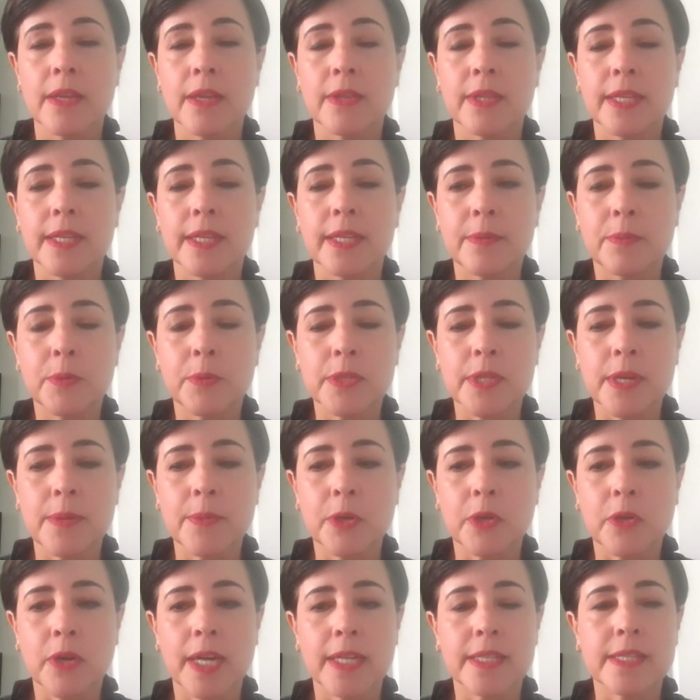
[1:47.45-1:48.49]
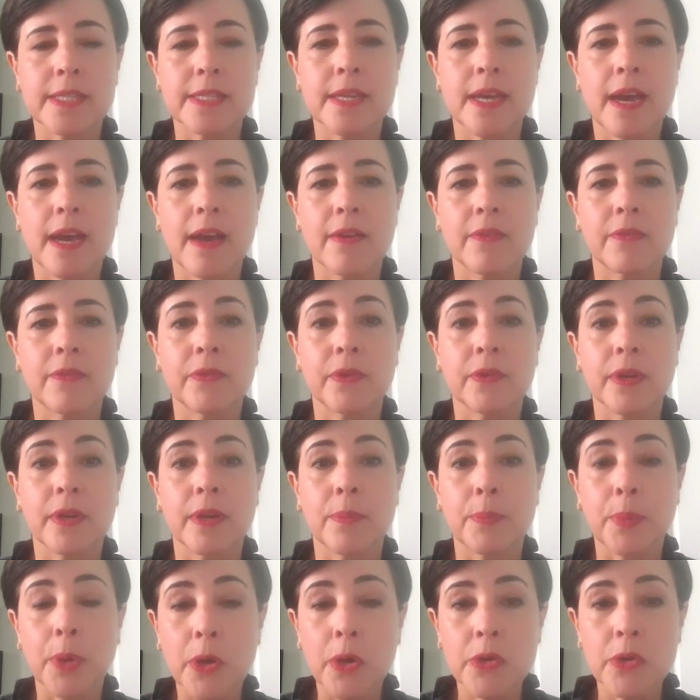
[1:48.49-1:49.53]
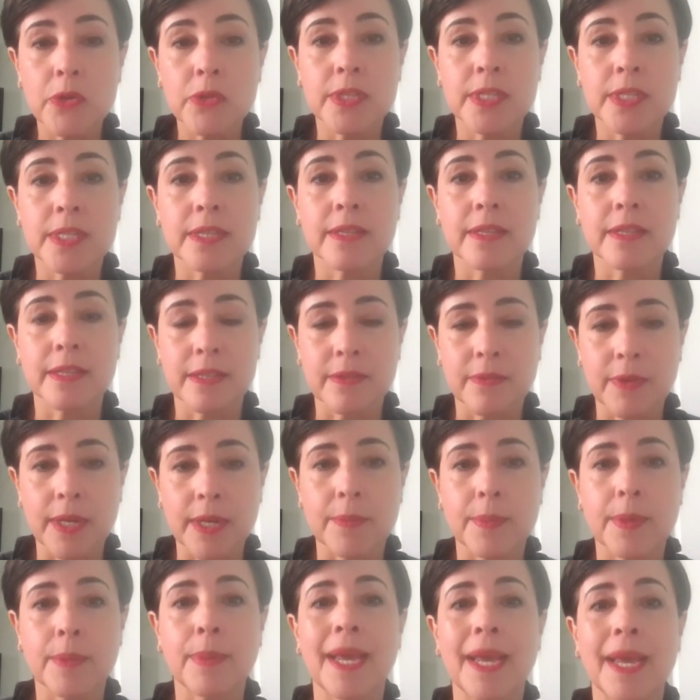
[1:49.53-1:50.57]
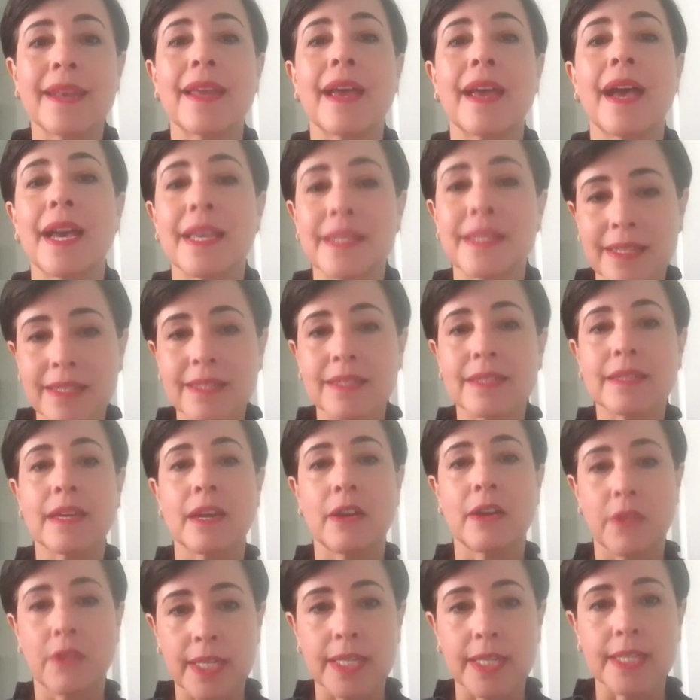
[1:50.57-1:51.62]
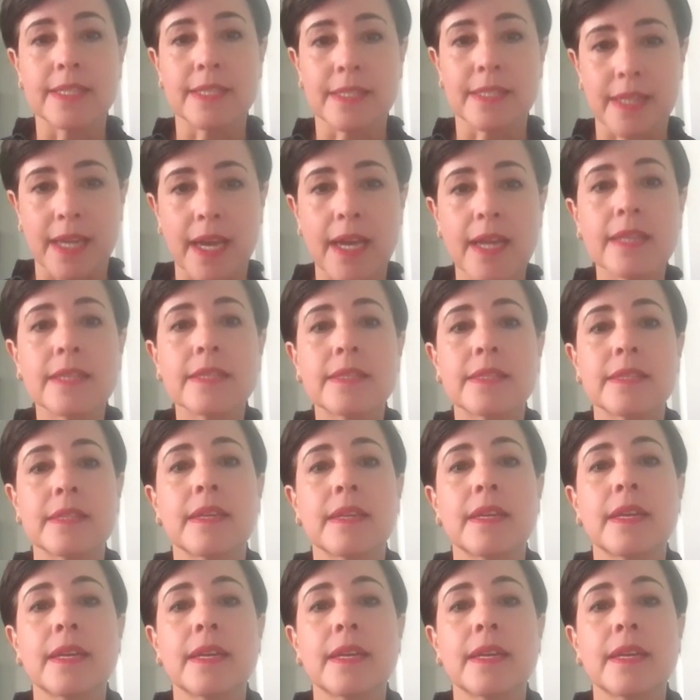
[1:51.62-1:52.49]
The Liberal Democrats have opposed the development plan as it currently stands.